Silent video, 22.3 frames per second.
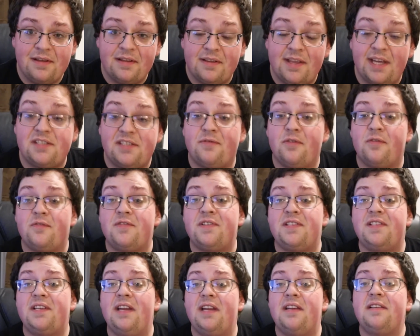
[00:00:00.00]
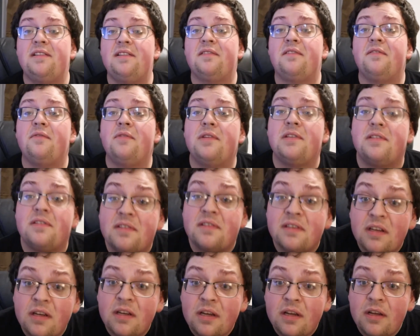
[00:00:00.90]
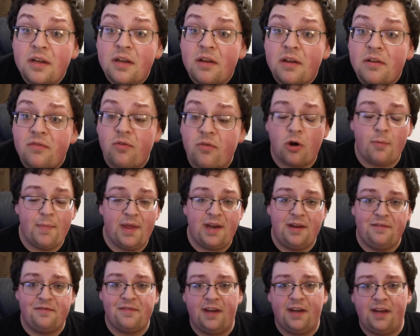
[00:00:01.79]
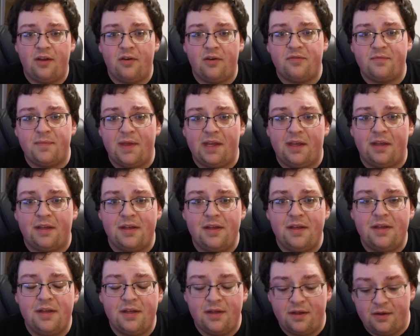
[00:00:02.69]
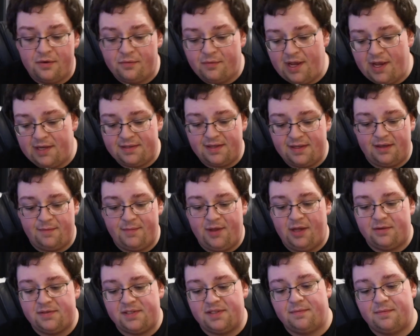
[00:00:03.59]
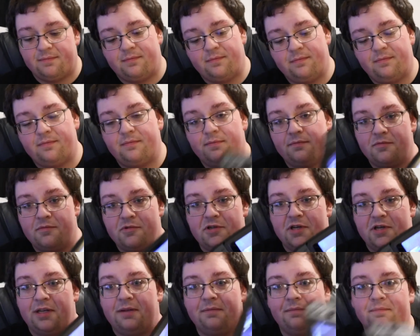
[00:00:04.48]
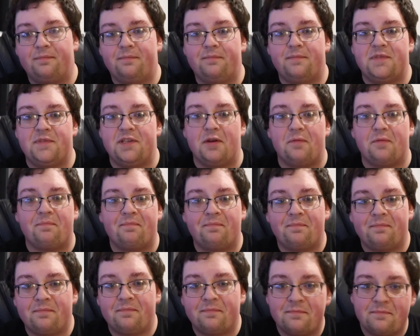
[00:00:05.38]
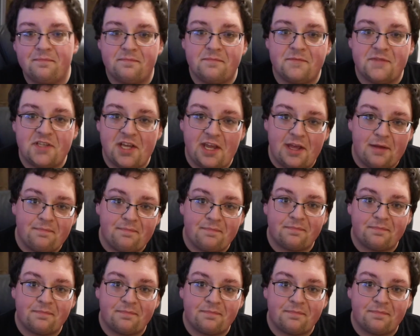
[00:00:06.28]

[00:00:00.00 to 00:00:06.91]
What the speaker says: Thanks for sitting through this 4-minute video of me ranting about some shit. So, see ya.